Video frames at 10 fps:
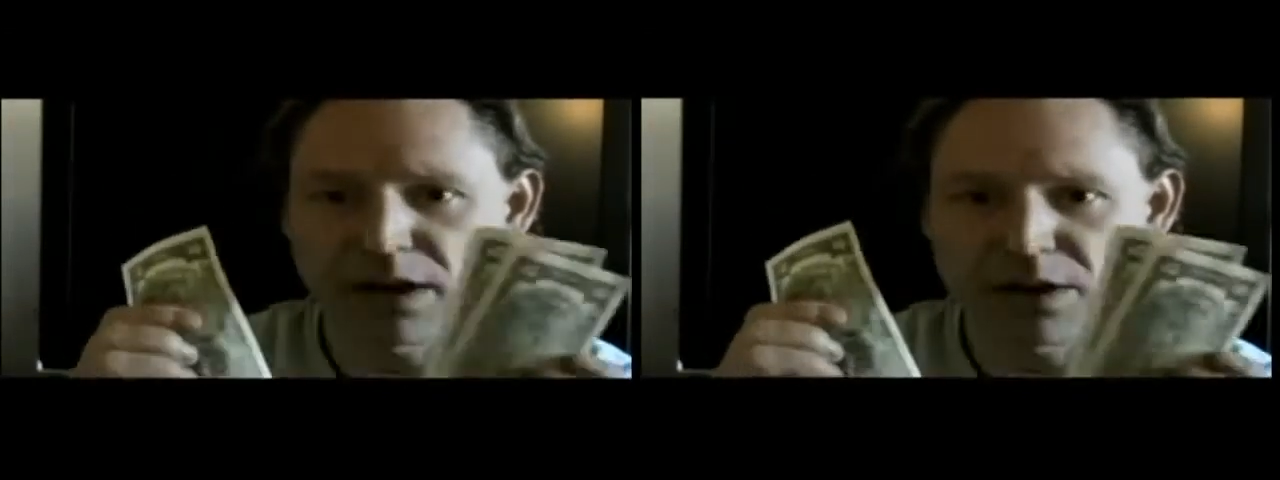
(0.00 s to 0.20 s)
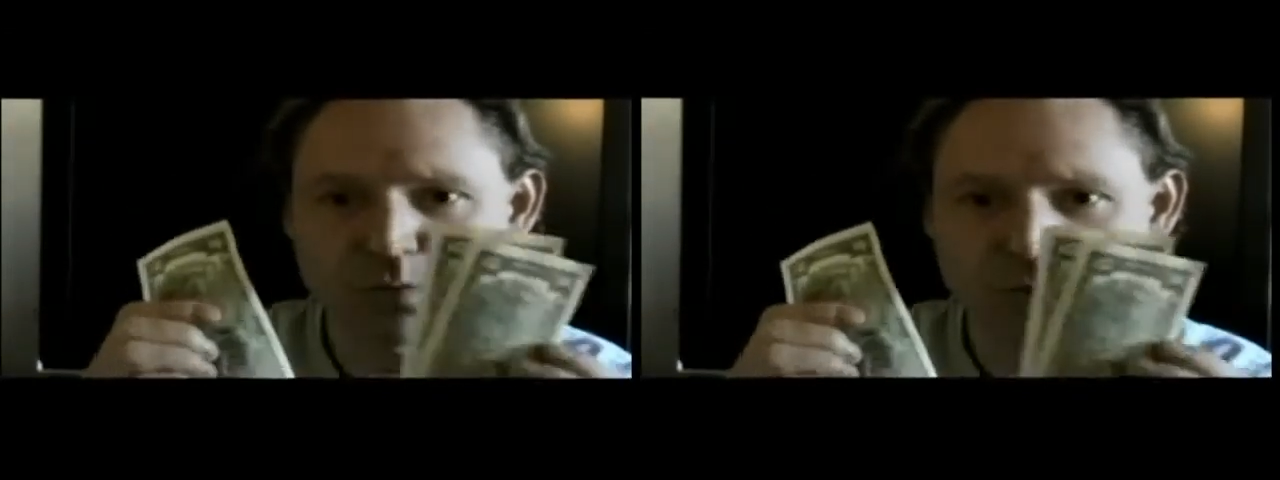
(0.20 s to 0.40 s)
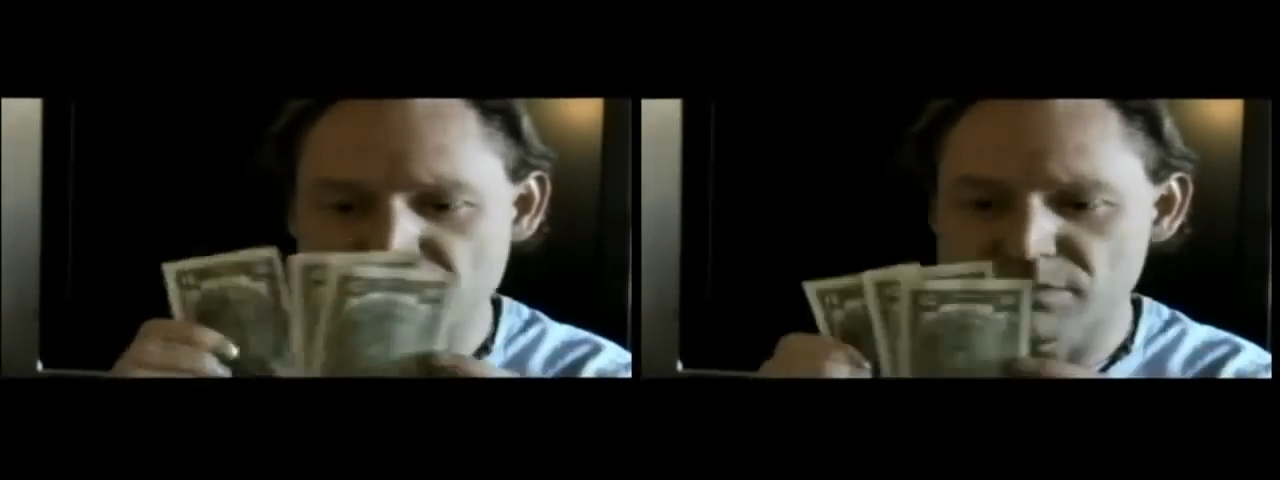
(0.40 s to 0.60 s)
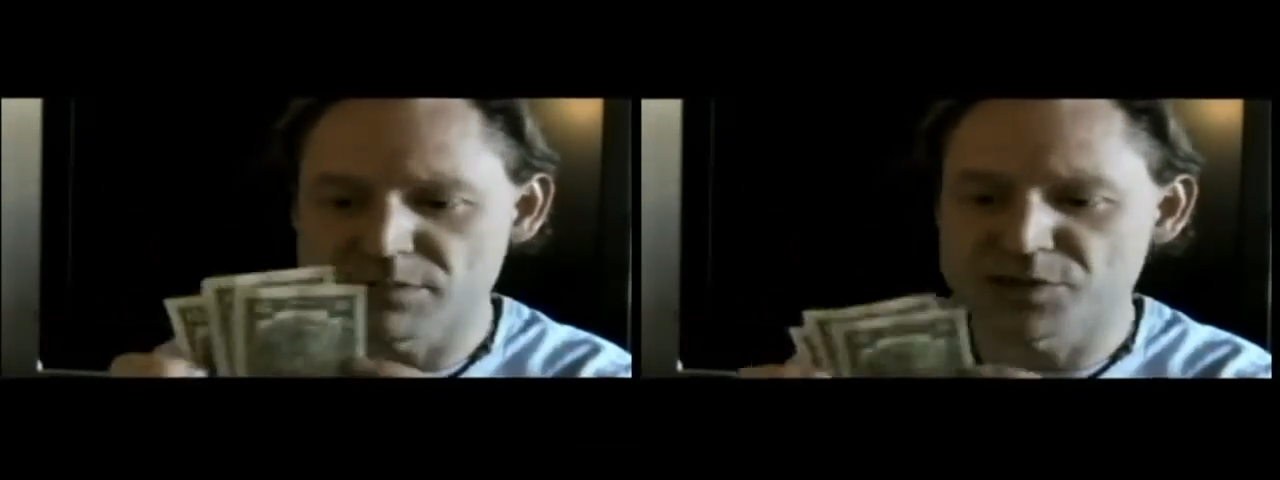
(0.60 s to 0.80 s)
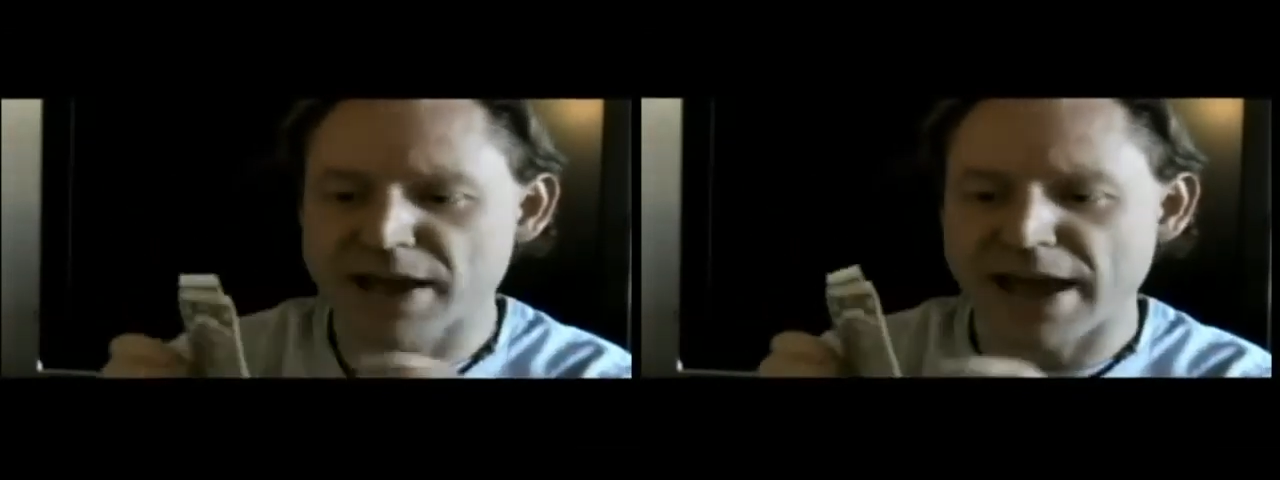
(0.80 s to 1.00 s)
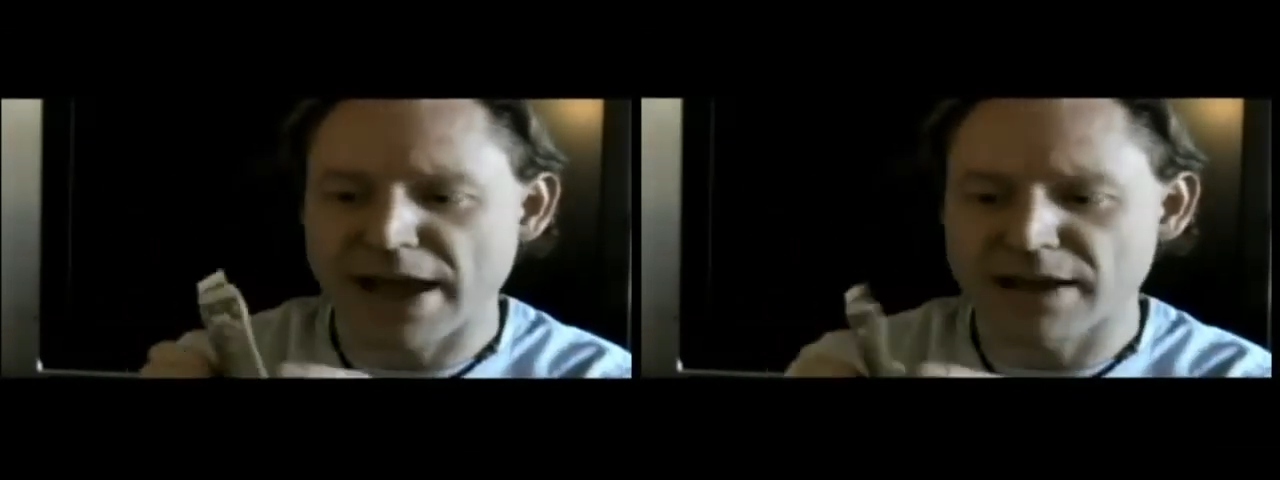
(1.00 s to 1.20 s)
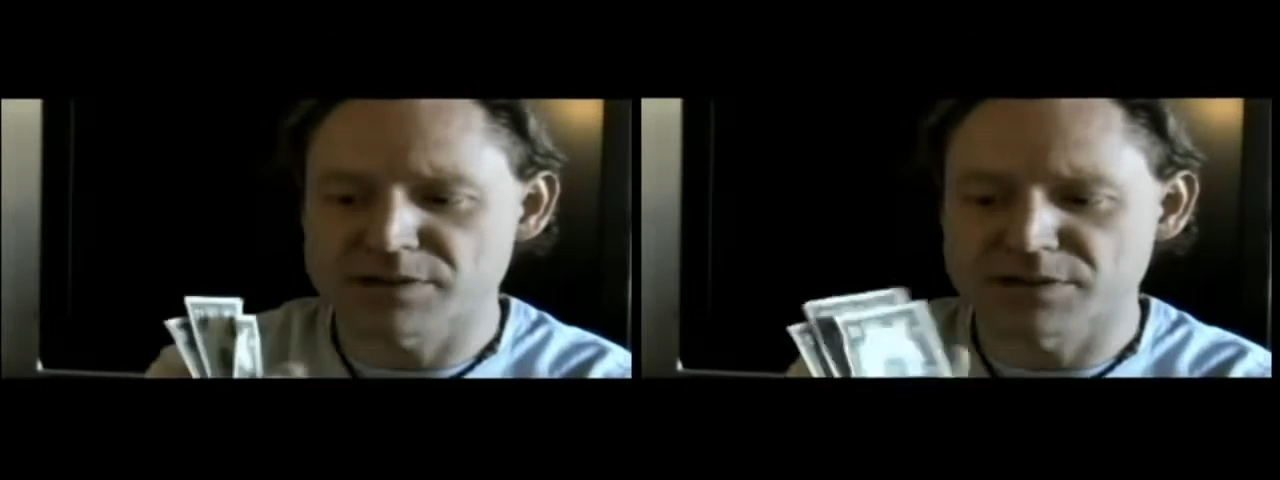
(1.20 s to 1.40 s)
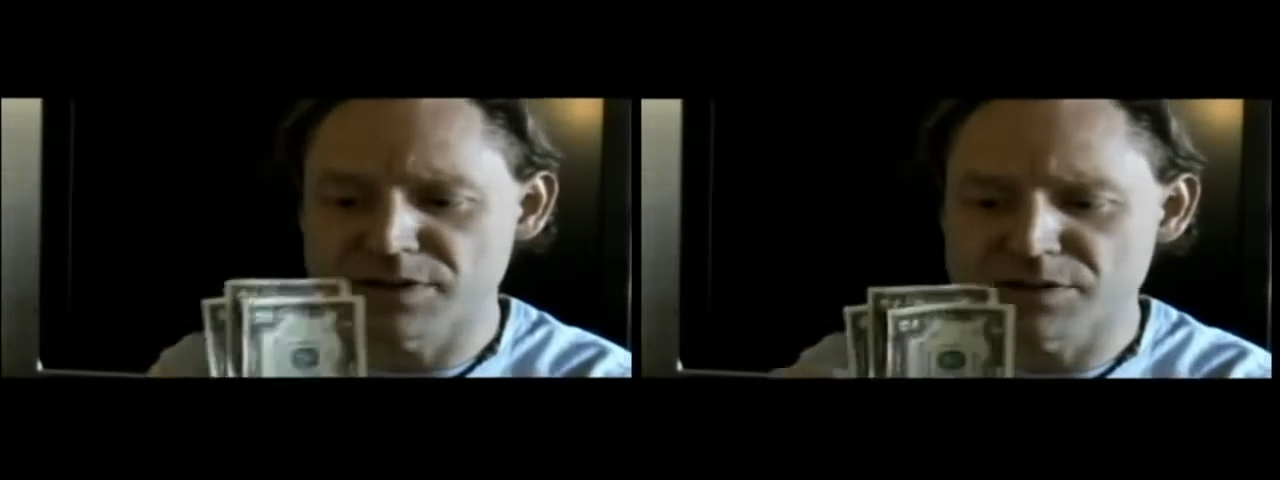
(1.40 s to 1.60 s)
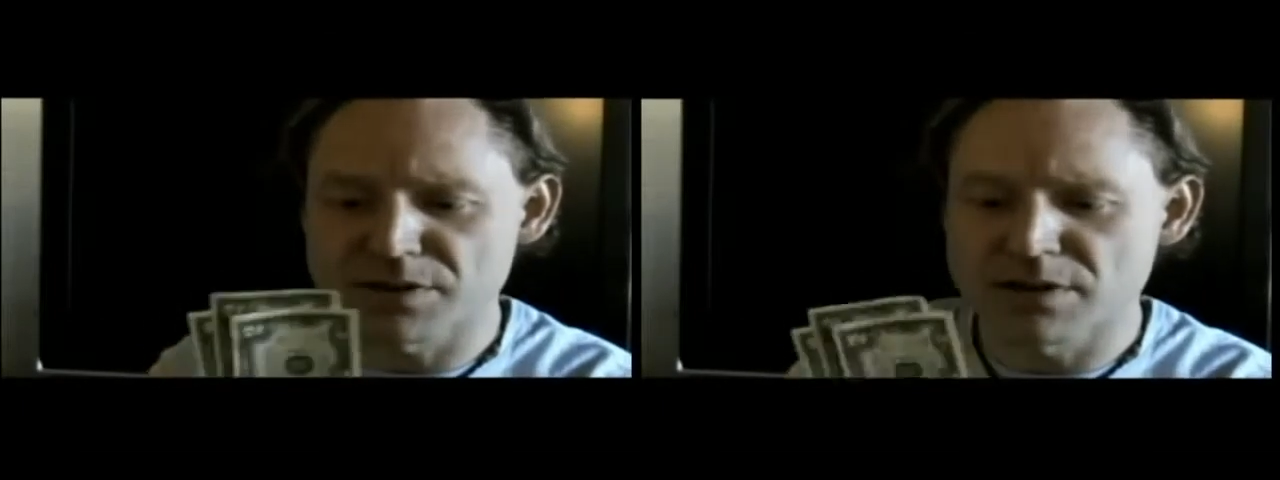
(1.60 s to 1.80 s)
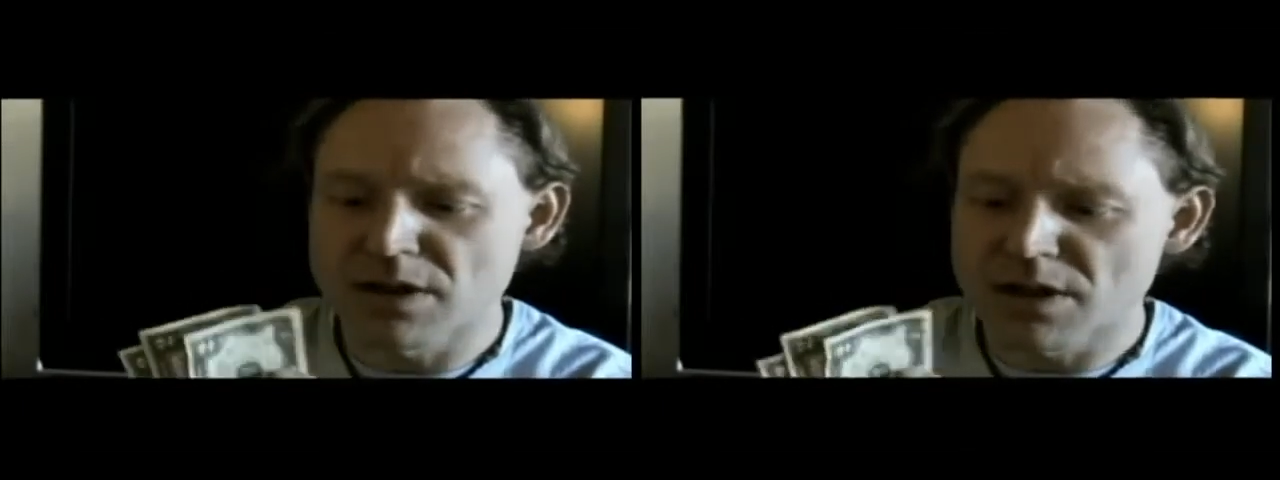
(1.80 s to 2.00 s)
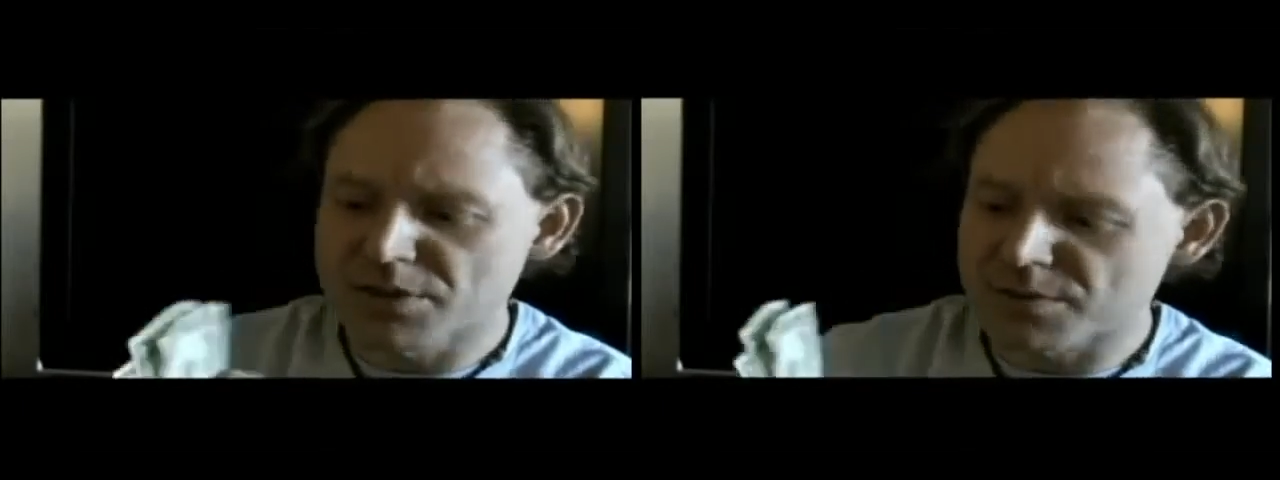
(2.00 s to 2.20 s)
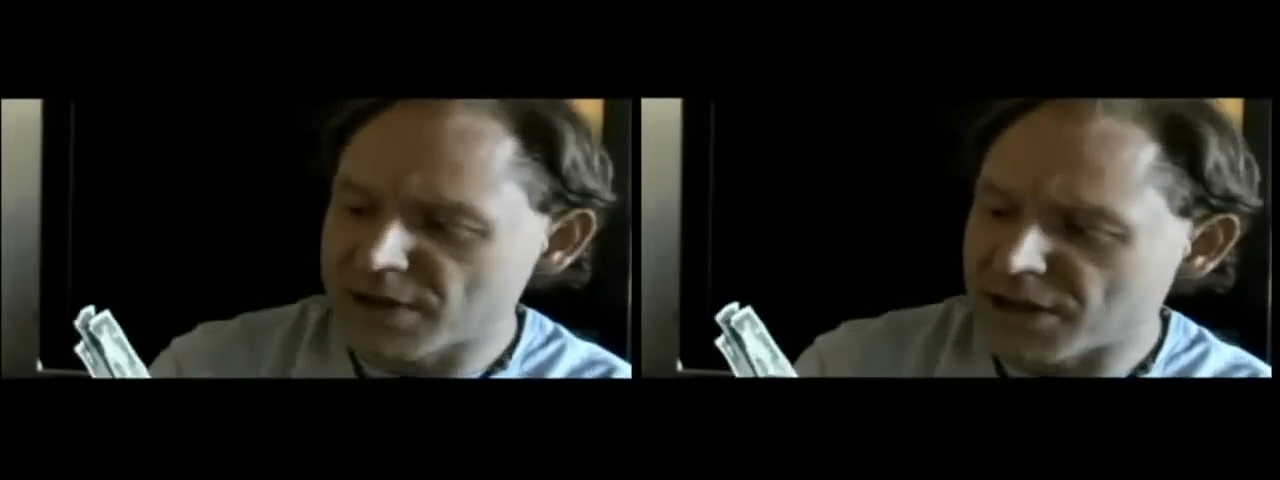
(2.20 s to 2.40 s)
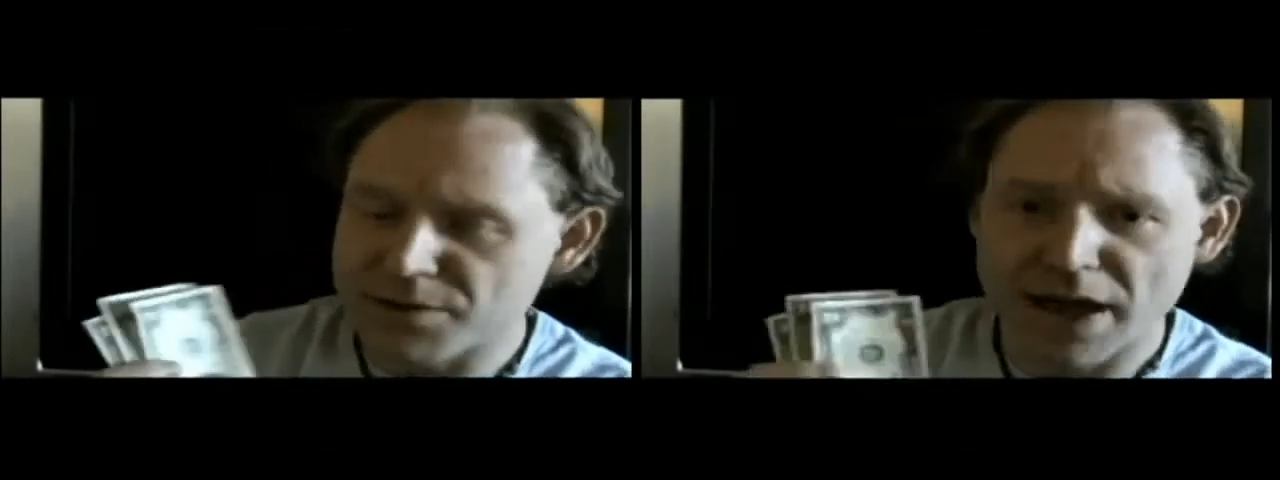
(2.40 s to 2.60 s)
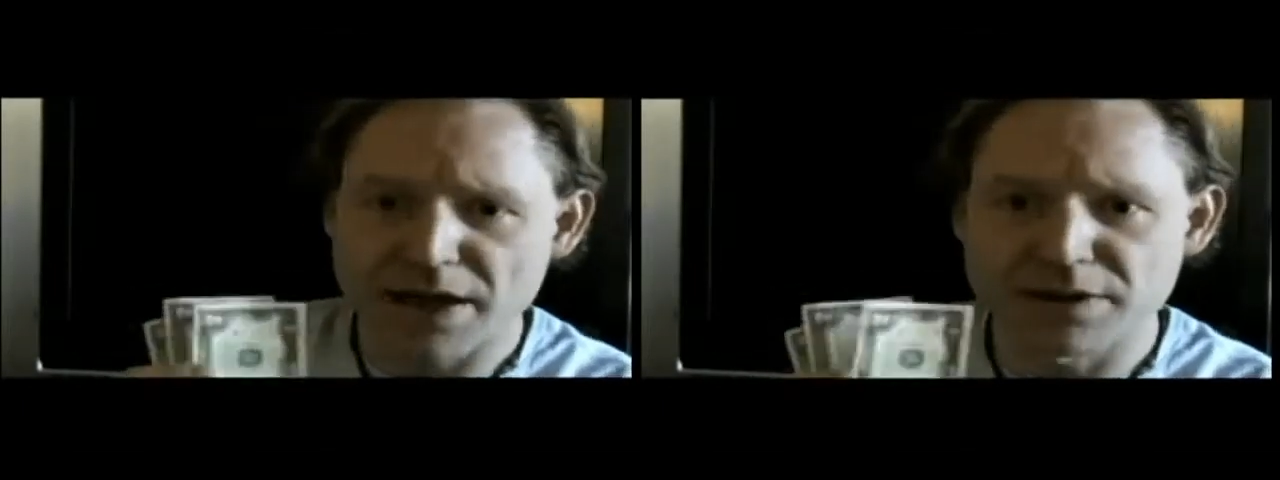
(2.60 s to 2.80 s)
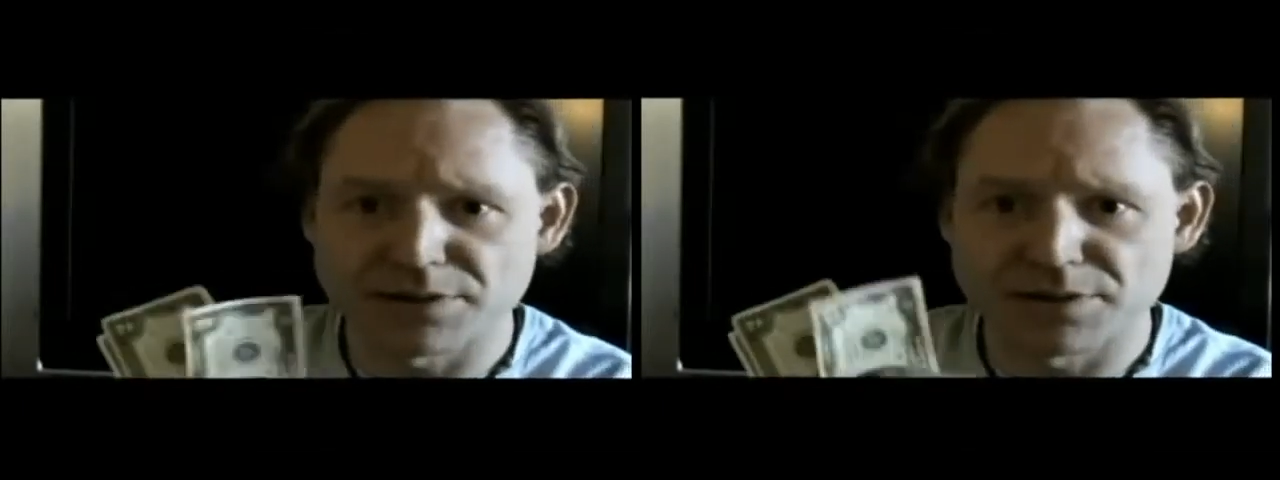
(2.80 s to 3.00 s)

in one stack. So these are three, and you had it in